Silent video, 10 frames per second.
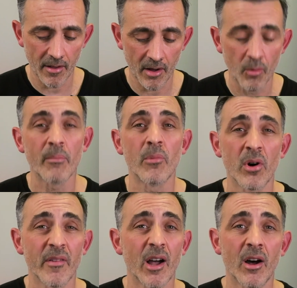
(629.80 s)
I want
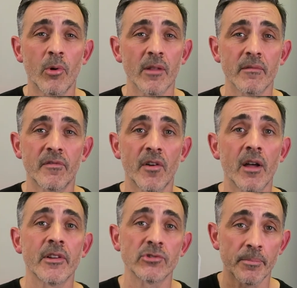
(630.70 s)
more of it. I want
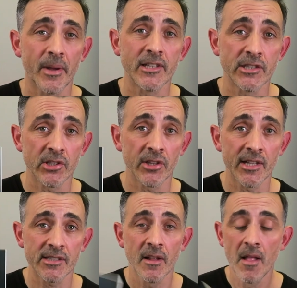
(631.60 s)
500 pages on
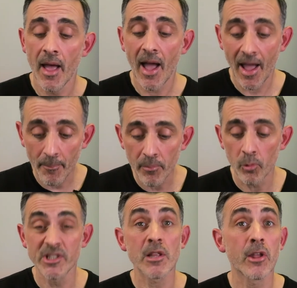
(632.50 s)
this,
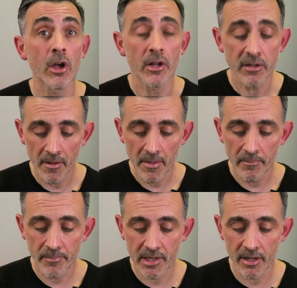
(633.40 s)
which is good,
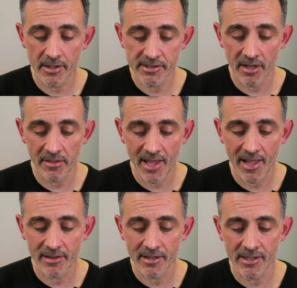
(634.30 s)
because at the
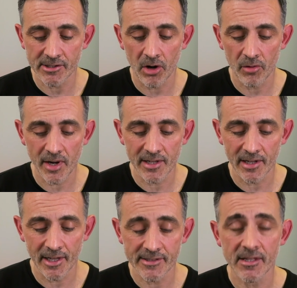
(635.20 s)
end it's got a
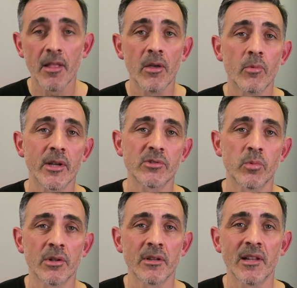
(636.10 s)
reading list which
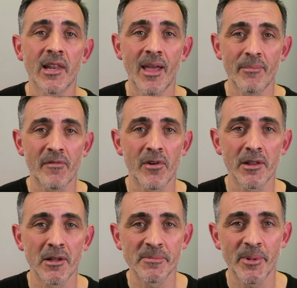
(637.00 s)
will let me
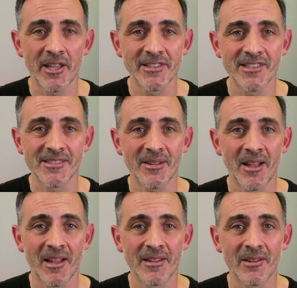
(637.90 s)
find those pages.
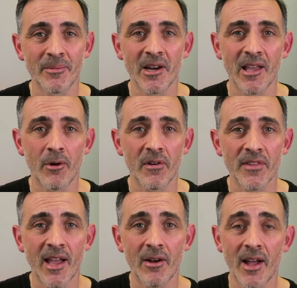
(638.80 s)
And I'm going to go off
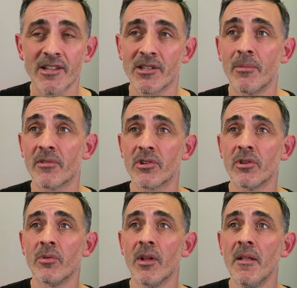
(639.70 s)
now. Actually, I'm off
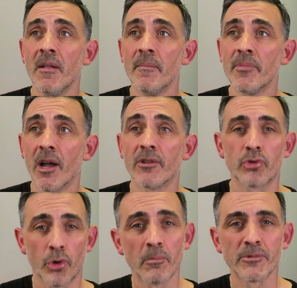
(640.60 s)
to
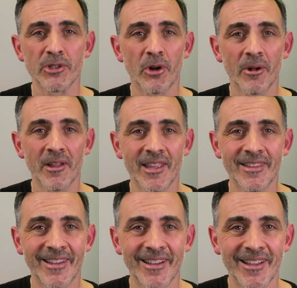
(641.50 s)
Tromsø
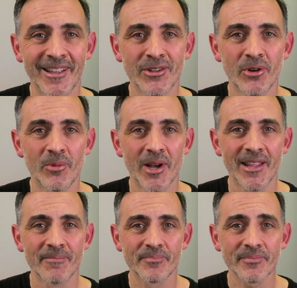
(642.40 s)
in Norway,